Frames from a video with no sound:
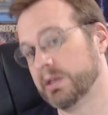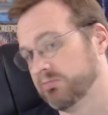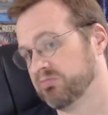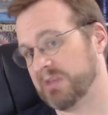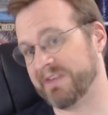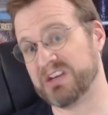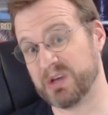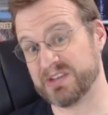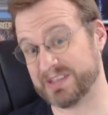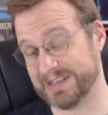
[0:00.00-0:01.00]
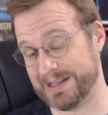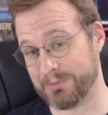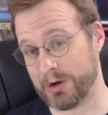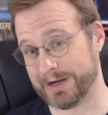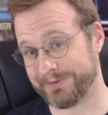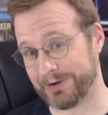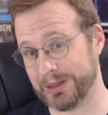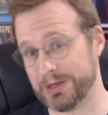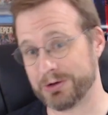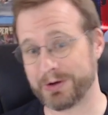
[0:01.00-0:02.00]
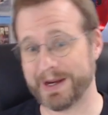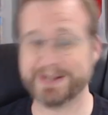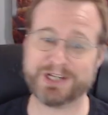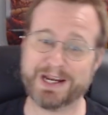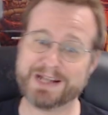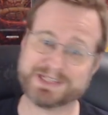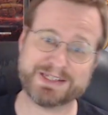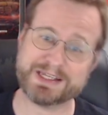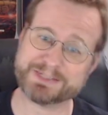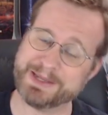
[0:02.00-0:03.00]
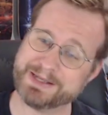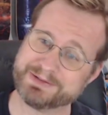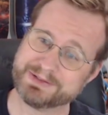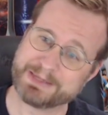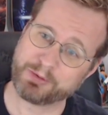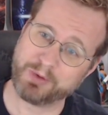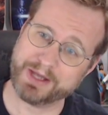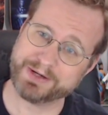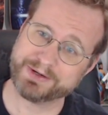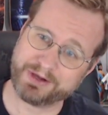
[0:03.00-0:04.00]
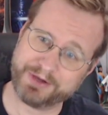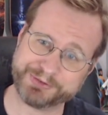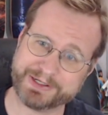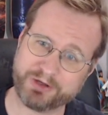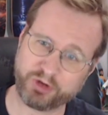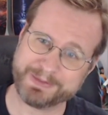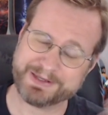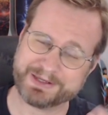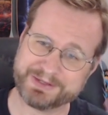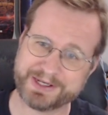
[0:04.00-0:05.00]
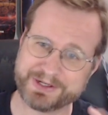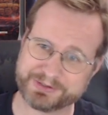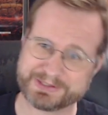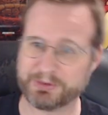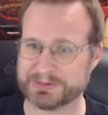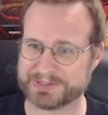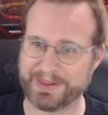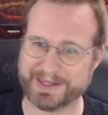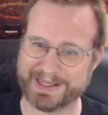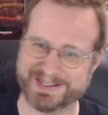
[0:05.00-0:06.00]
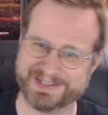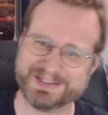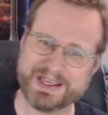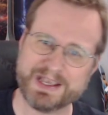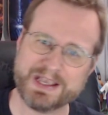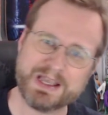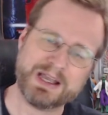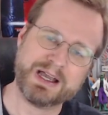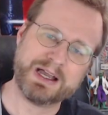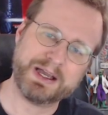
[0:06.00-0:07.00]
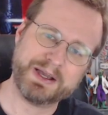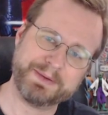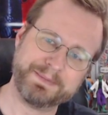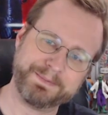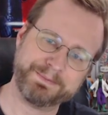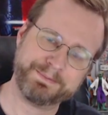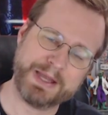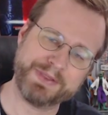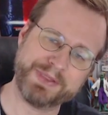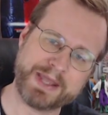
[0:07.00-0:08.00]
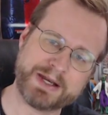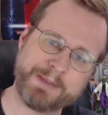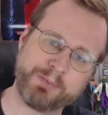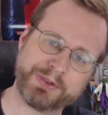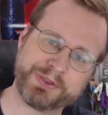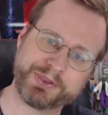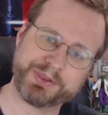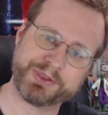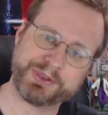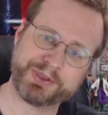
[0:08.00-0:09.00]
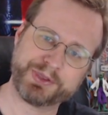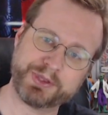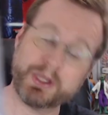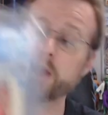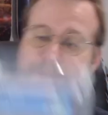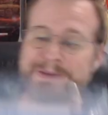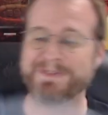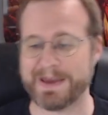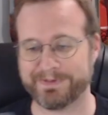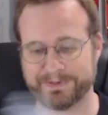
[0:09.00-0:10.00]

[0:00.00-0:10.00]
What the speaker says: if anyone's in the market for a low grade giant size X-Men, number one, also get a hold of me because I know someone who's selling it. But they ended up with 3.5.